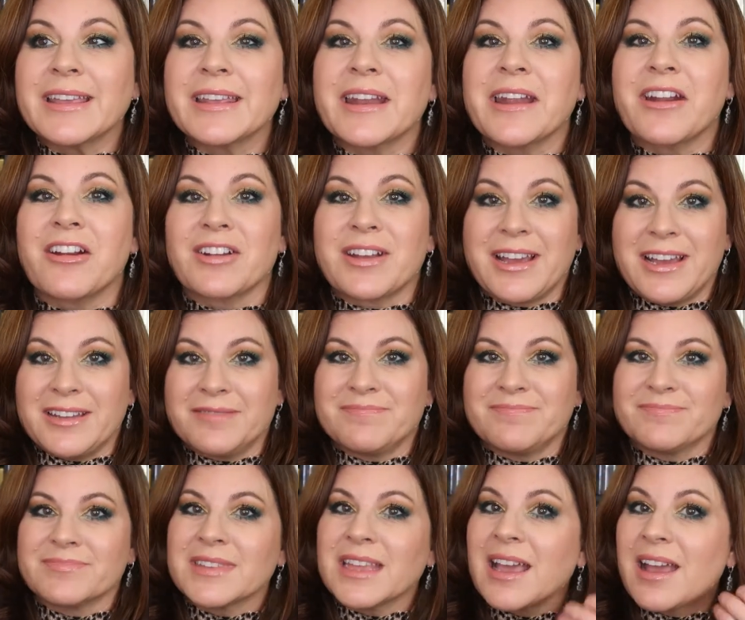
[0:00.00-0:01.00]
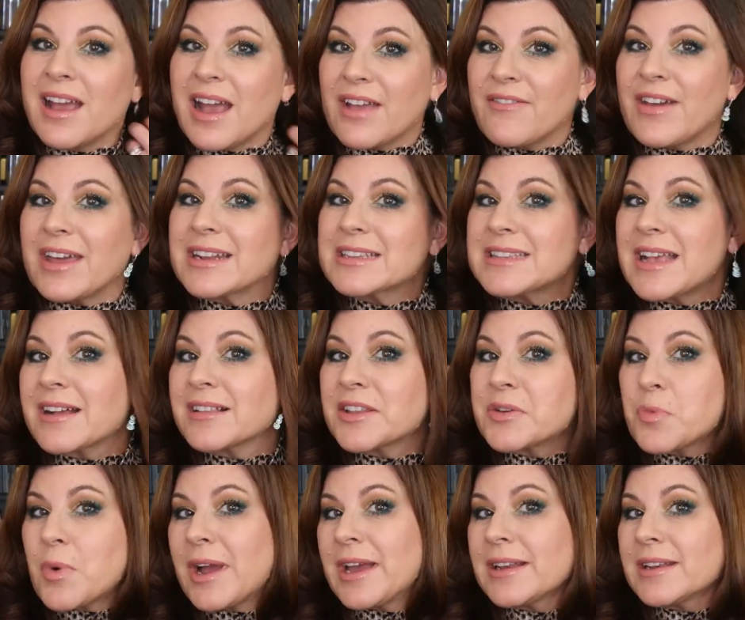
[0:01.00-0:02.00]
I need a haircut. I've had exactly
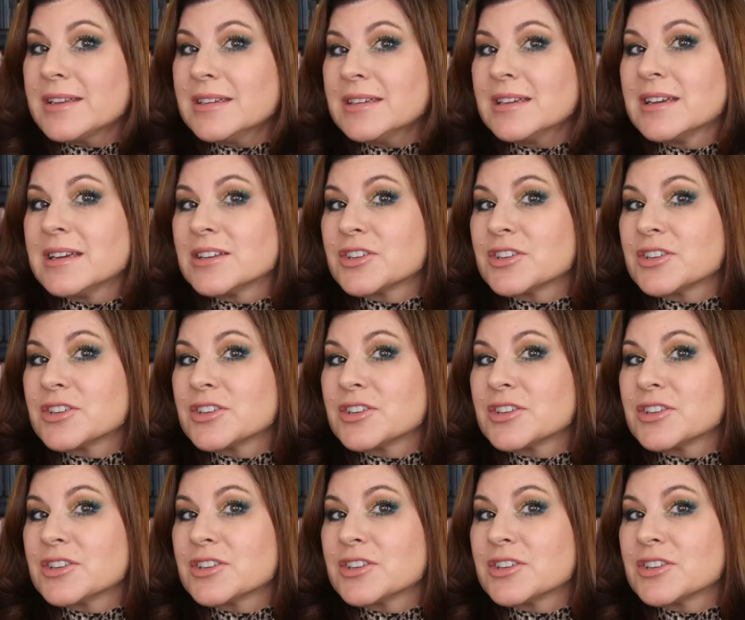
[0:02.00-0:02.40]
one